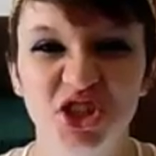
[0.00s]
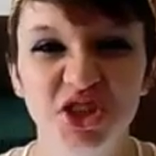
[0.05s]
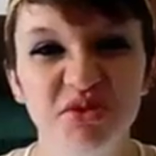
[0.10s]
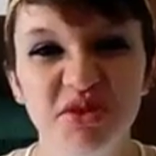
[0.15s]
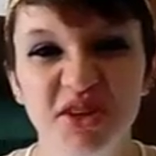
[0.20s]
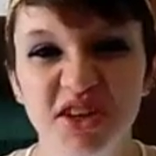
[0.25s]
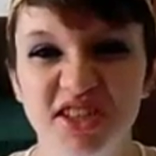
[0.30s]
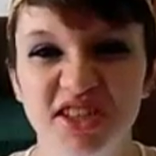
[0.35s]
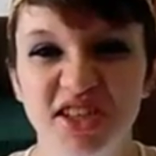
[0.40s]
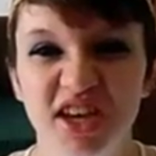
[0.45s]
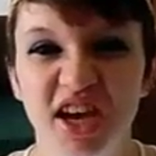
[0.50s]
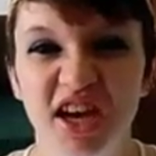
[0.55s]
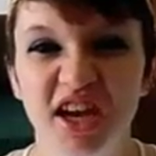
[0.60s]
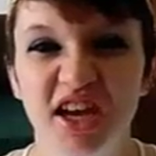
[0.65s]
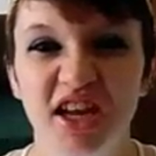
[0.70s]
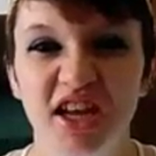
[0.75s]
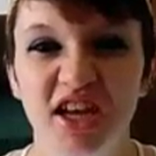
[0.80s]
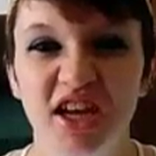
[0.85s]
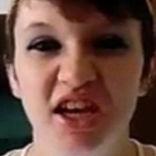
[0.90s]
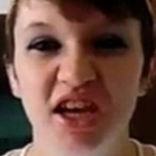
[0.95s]
extreme
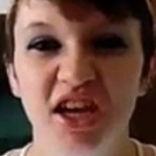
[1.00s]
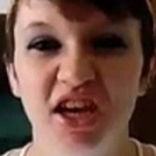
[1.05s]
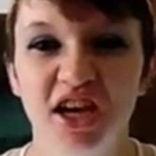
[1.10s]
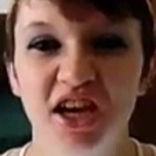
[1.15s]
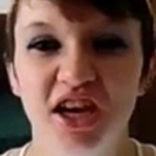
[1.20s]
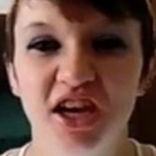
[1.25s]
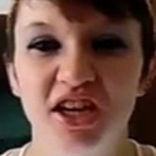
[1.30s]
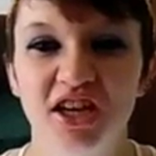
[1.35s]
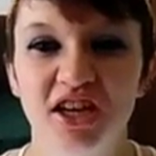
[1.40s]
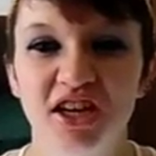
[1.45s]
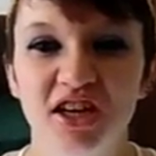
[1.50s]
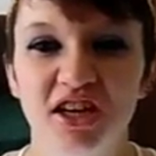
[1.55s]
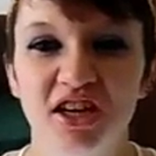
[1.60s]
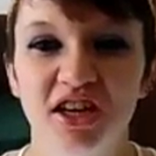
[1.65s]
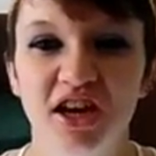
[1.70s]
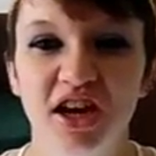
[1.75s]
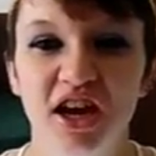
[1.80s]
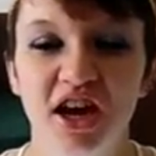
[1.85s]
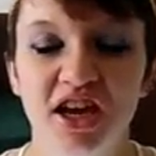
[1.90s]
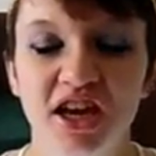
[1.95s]
anxiety,
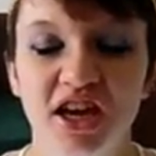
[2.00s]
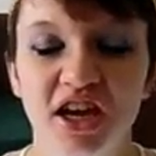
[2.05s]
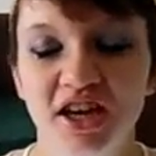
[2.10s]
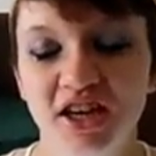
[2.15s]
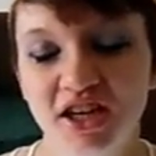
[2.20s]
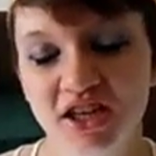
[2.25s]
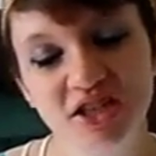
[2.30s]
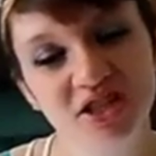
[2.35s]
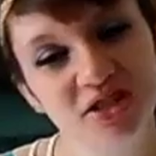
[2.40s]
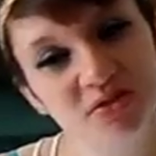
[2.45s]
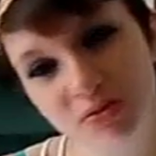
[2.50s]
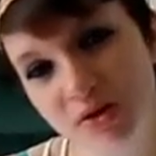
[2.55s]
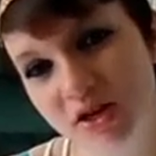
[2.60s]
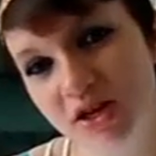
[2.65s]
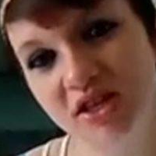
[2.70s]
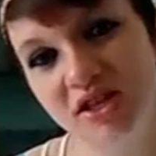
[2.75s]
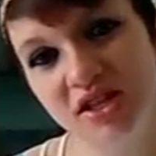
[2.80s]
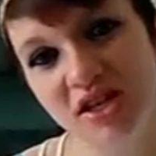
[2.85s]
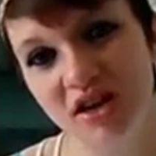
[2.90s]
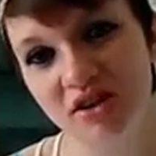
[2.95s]
and I kind of just
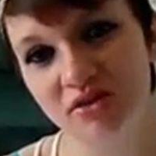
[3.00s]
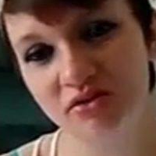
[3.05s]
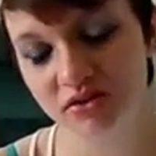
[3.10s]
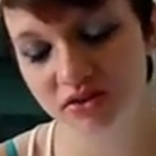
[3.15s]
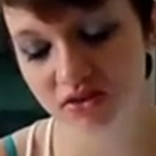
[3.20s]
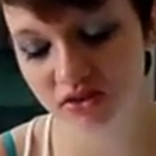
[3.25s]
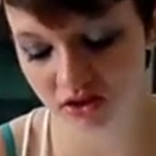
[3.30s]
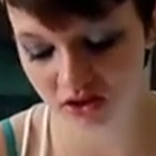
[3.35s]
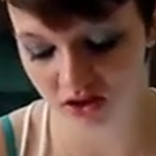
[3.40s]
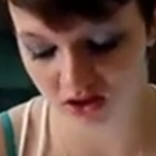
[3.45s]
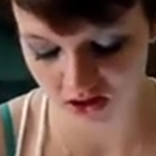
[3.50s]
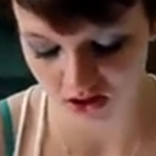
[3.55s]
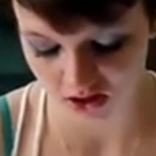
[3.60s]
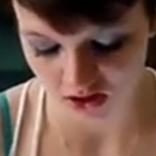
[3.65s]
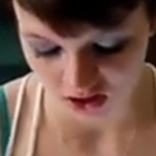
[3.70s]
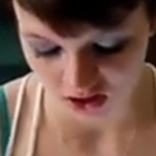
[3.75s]
break down.